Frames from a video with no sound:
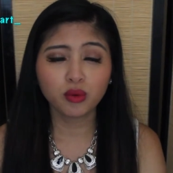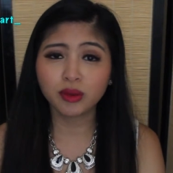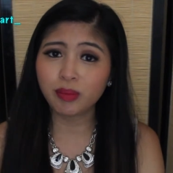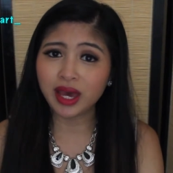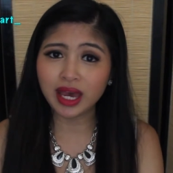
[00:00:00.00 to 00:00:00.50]

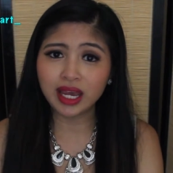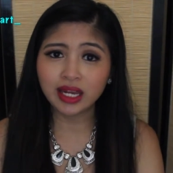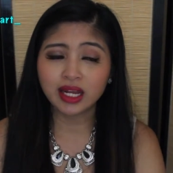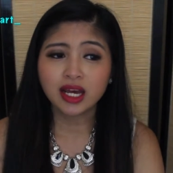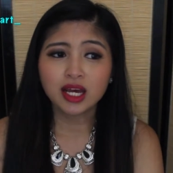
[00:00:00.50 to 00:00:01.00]
with
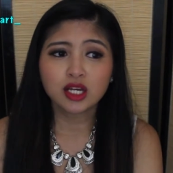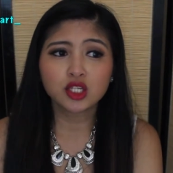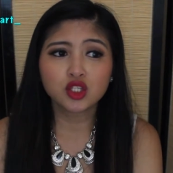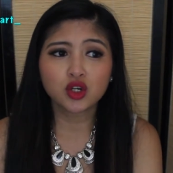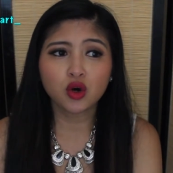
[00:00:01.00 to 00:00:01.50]
pain
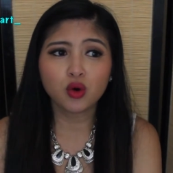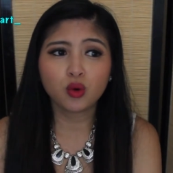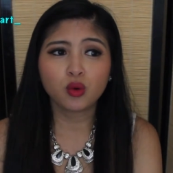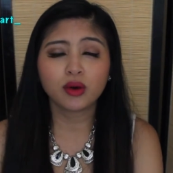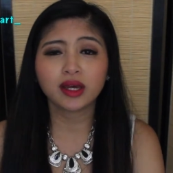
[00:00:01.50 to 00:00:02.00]

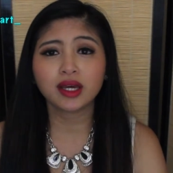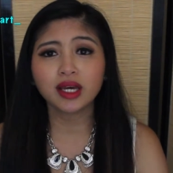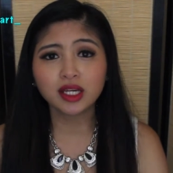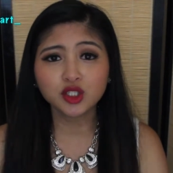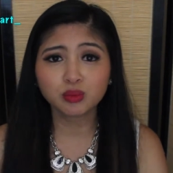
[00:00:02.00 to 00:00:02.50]
so
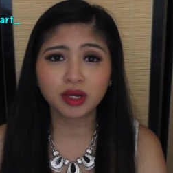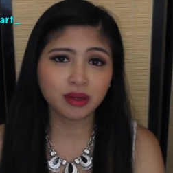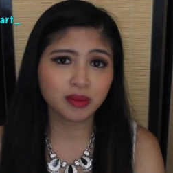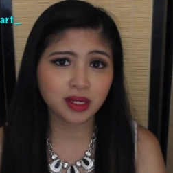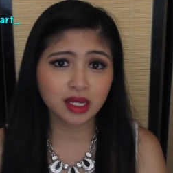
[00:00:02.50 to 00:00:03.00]
each
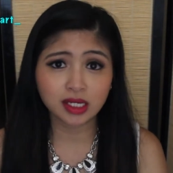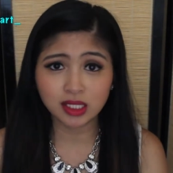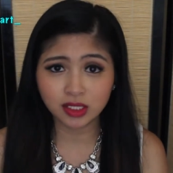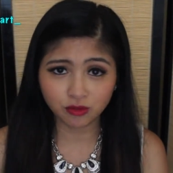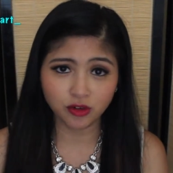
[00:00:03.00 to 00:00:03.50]
baby
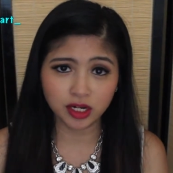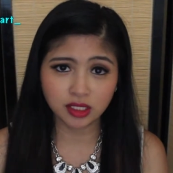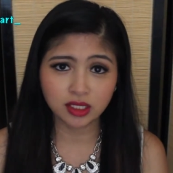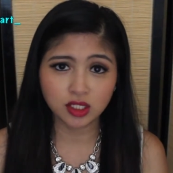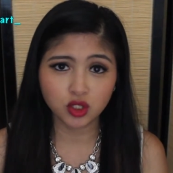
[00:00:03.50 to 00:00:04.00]
is
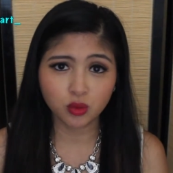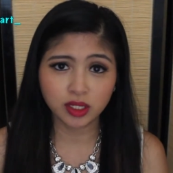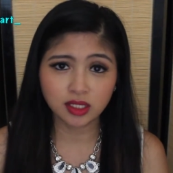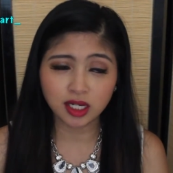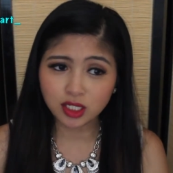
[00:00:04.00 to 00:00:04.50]
different so
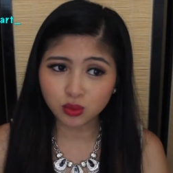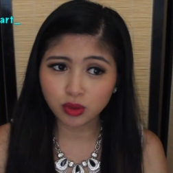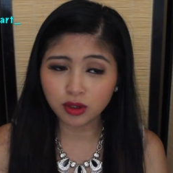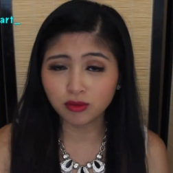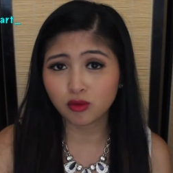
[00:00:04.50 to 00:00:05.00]
it does
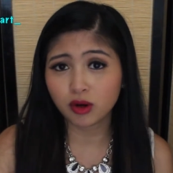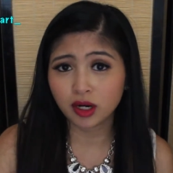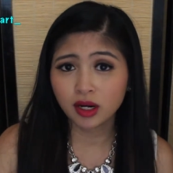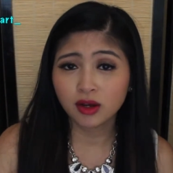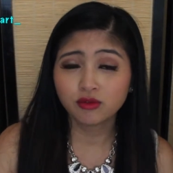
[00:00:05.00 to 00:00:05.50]
work
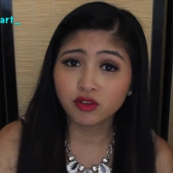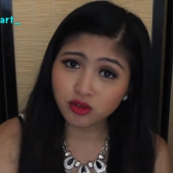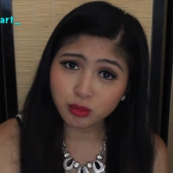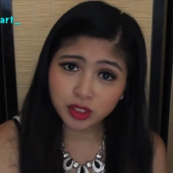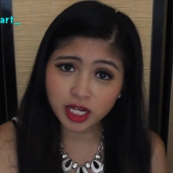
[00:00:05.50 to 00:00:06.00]
for
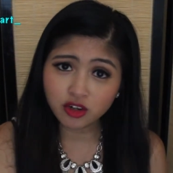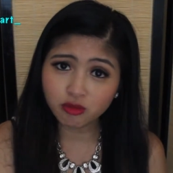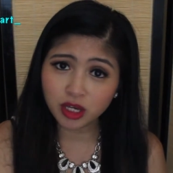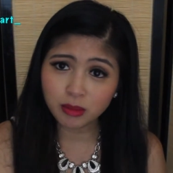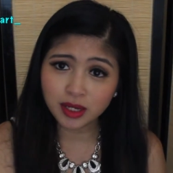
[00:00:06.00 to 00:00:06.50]
50%
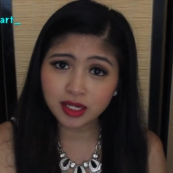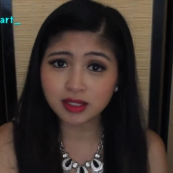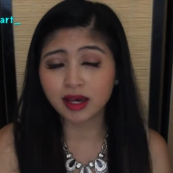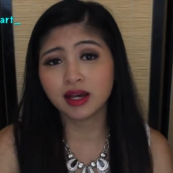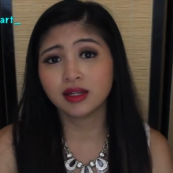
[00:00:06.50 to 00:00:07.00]
of
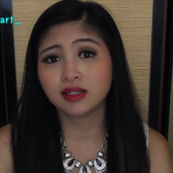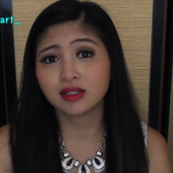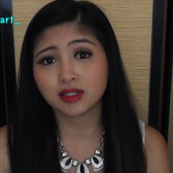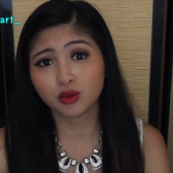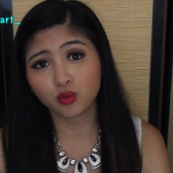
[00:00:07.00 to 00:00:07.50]
babies and it
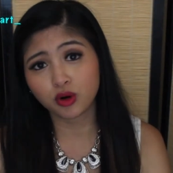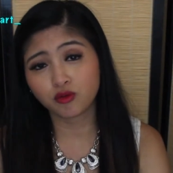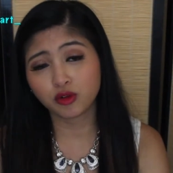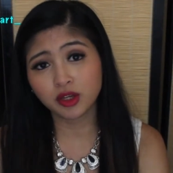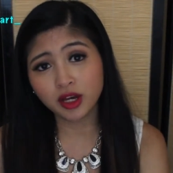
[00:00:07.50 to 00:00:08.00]
doesn't work
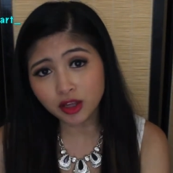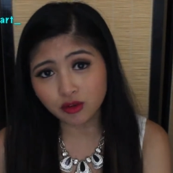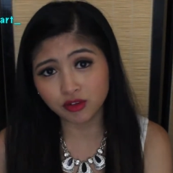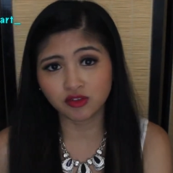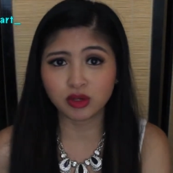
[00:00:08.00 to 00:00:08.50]
for the
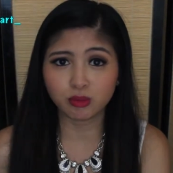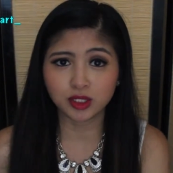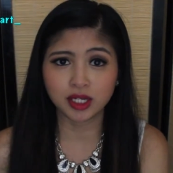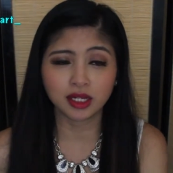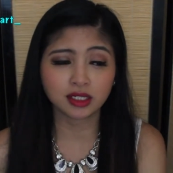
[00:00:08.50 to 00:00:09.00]
other
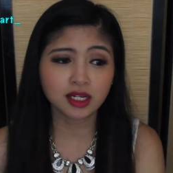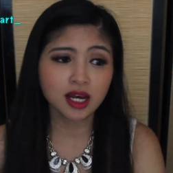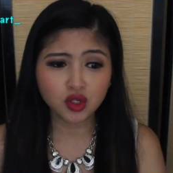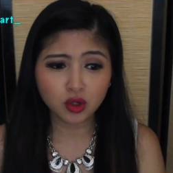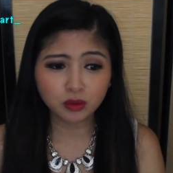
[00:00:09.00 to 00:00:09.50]
50%
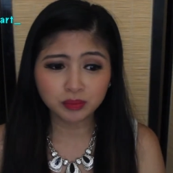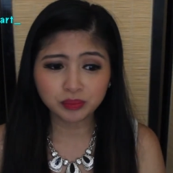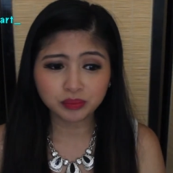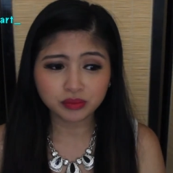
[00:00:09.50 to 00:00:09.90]
so